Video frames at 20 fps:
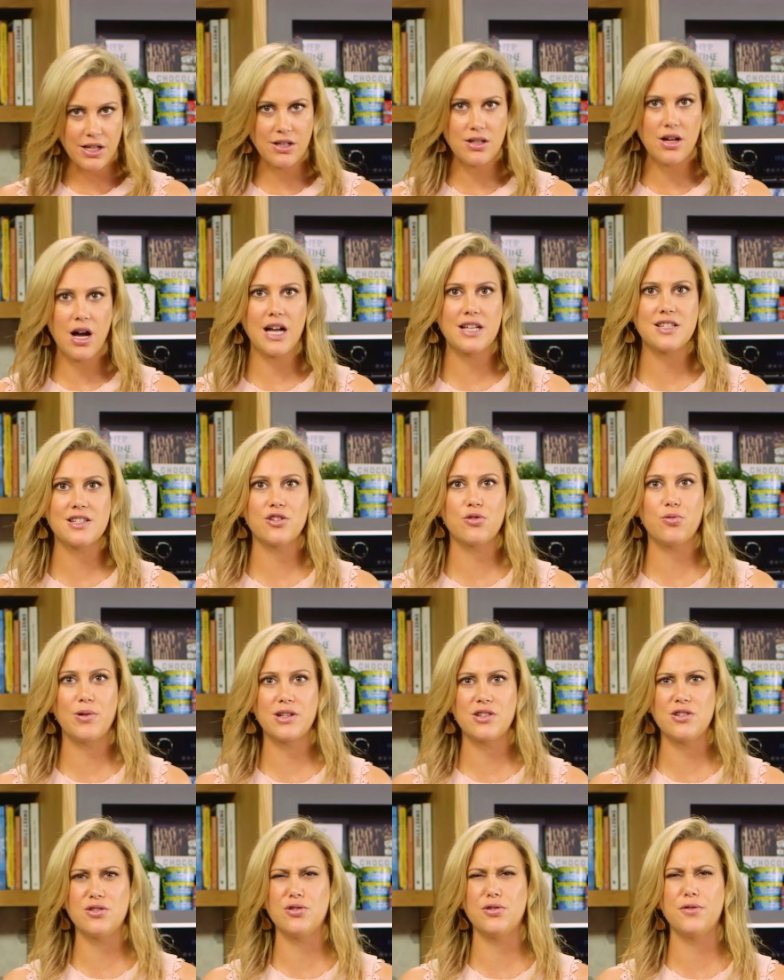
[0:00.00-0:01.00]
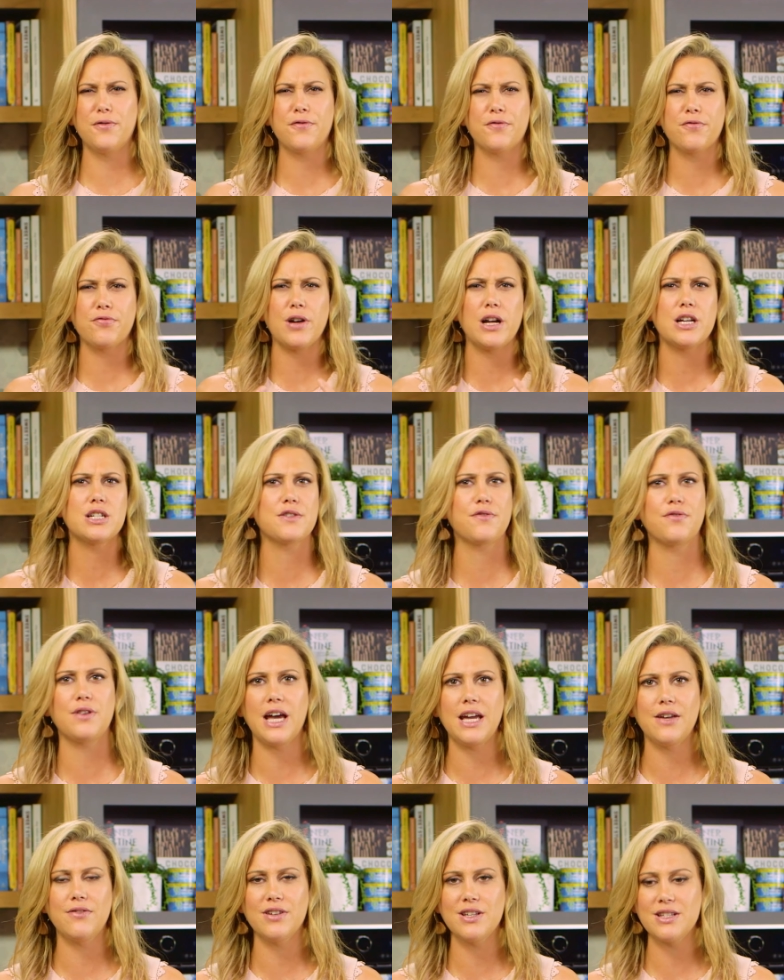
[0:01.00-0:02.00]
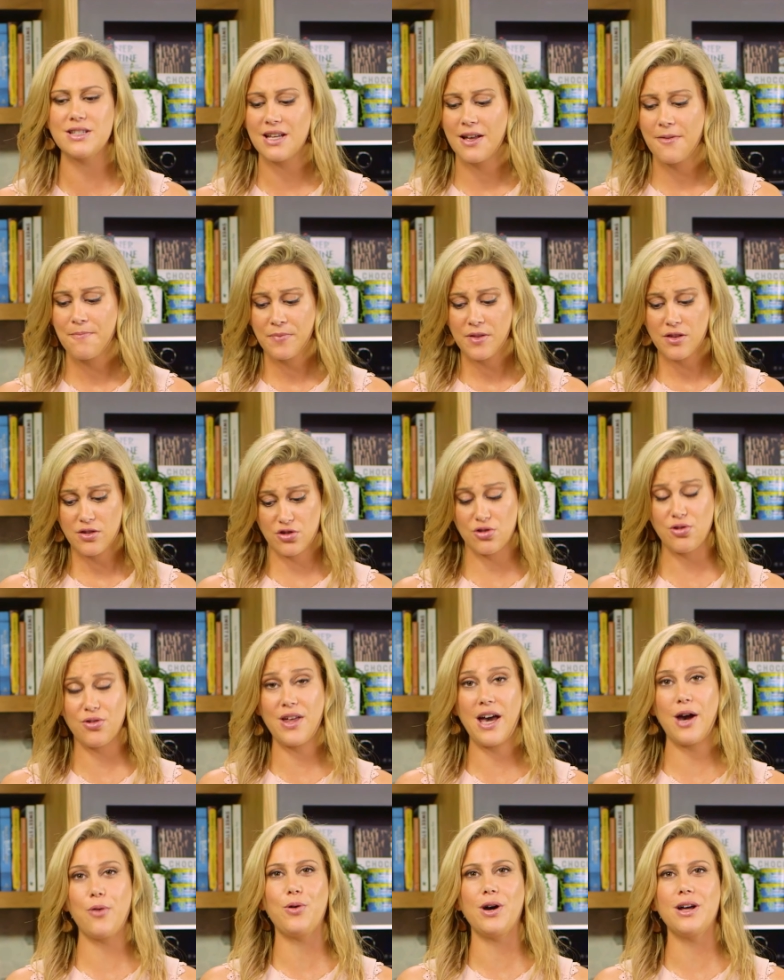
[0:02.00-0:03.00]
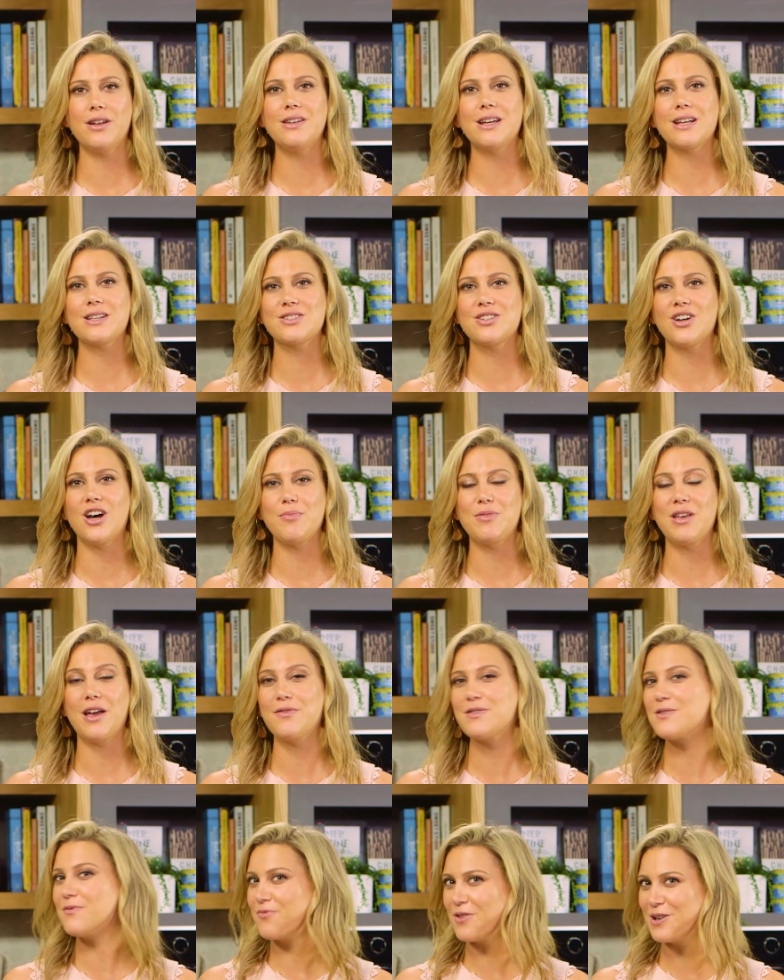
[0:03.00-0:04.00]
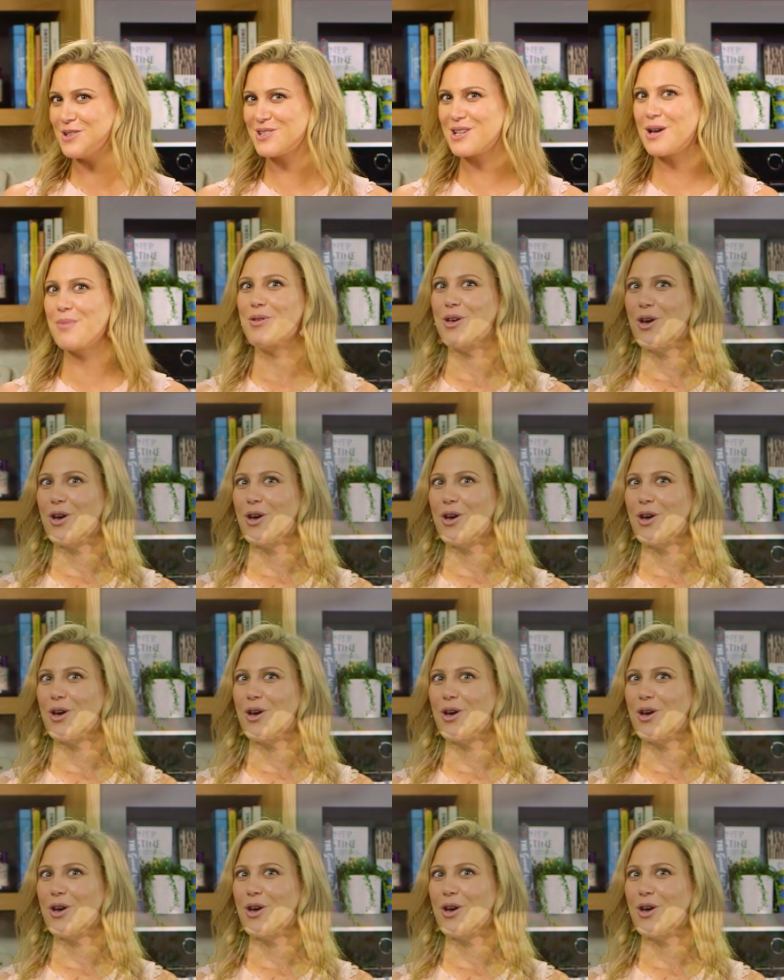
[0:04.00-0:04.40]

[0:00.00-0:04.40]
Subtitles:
nice and quick to do, fresh flavors. Do that one next time you have some friends coming